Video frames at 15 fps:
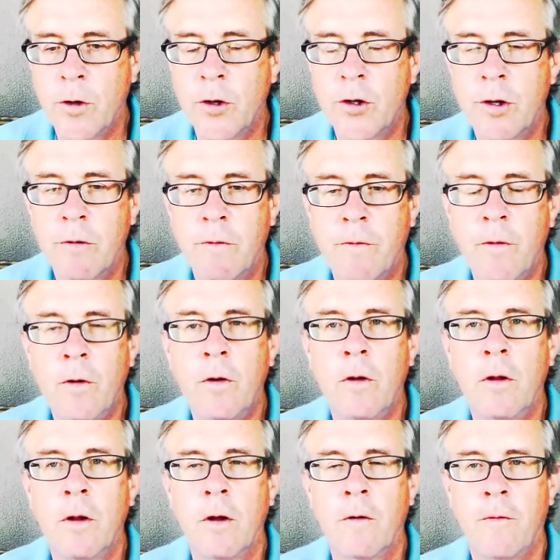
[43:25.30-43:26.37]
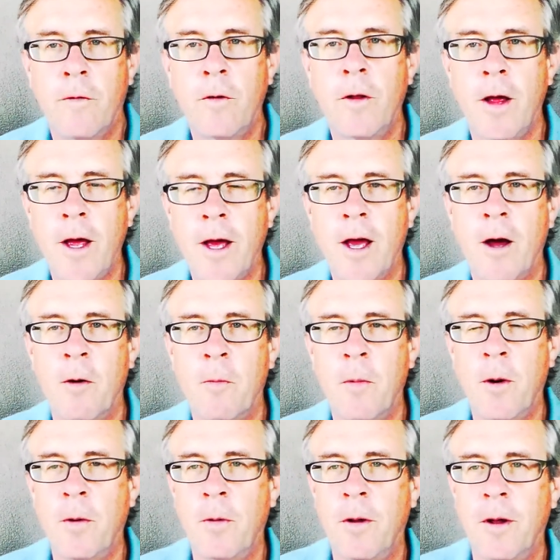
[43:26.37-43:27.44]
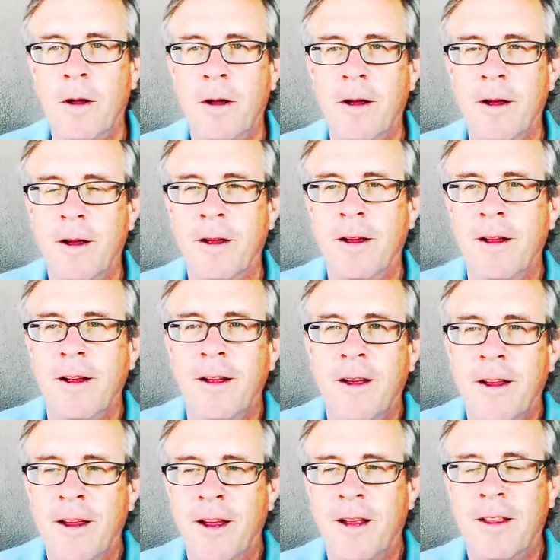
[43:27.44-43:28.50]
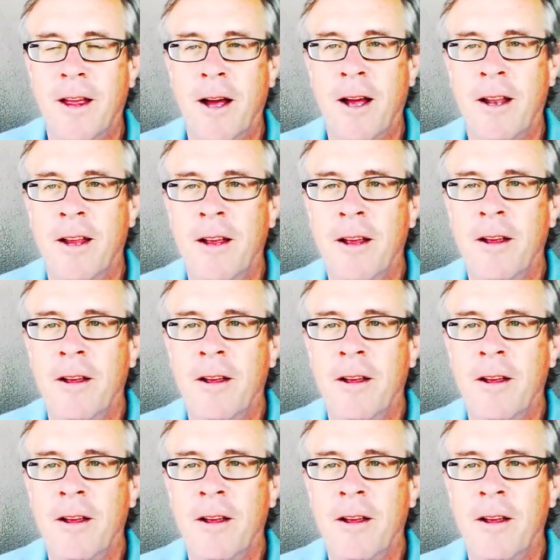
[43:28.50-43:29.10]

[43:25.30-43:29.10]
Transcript: Just in full full hangout mode. like that.